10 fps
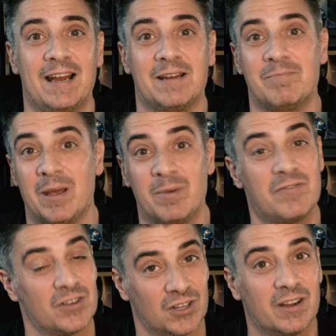And maybe if
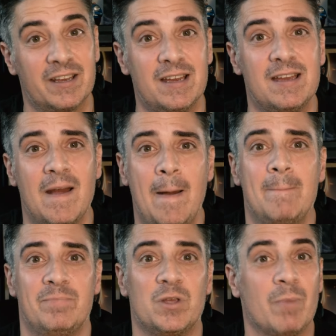you're lucky,
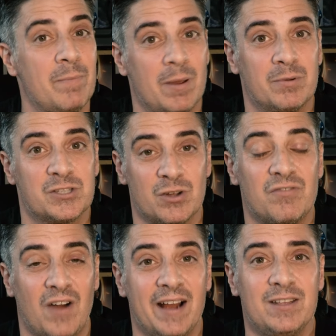you might be able to still
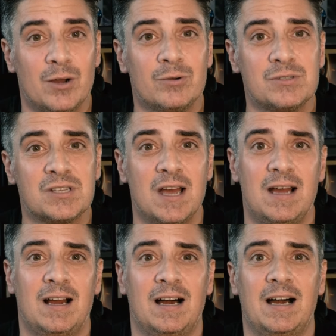find those.
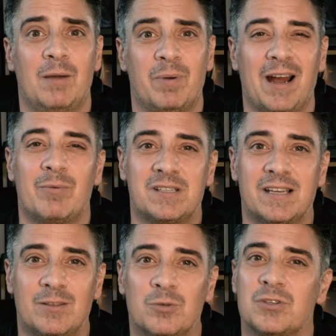But I would
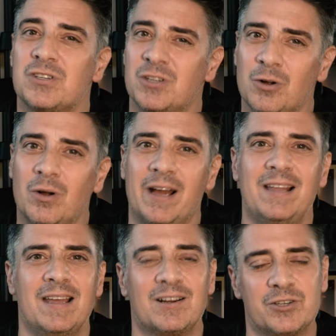say those are still,
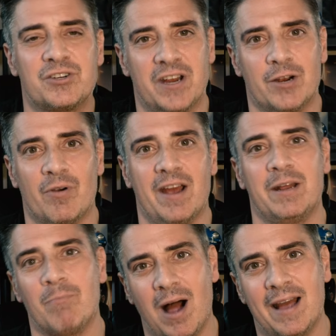anything under 10 grand
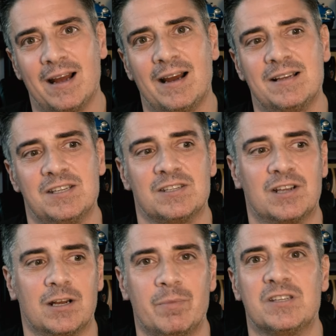in my eyes is
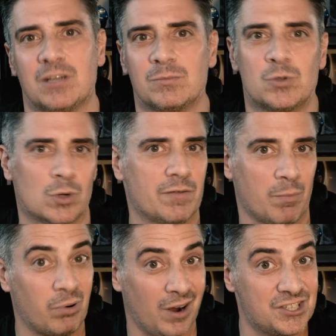going to be some sort of a
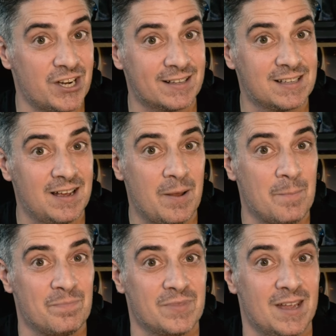project.
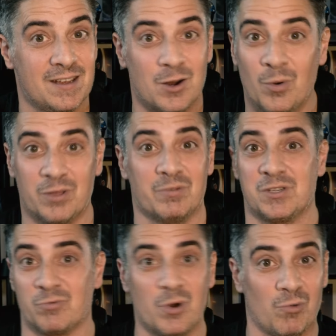Whether it's
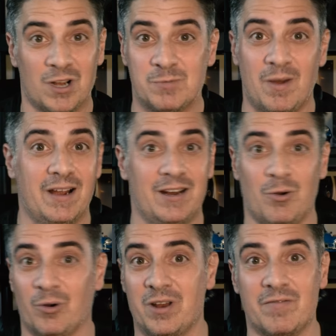a real rust bucket
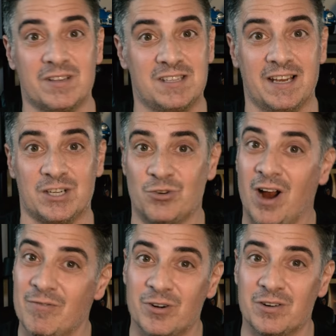or even say a
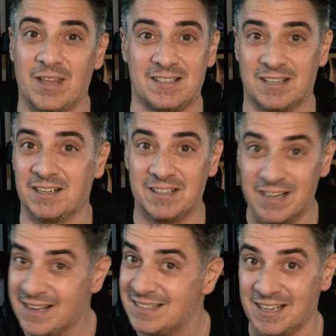driver that's going to
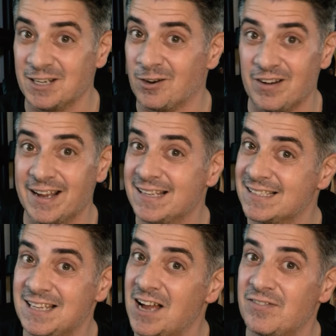need tinkering and
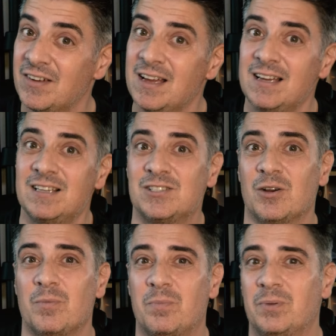stuff.
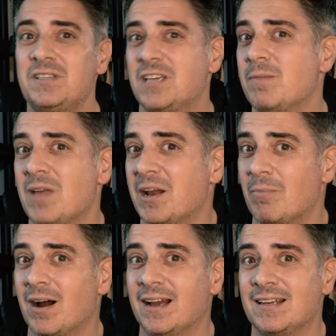So please keep that in
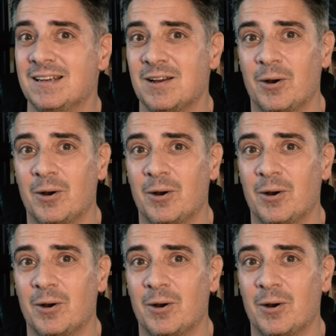mind.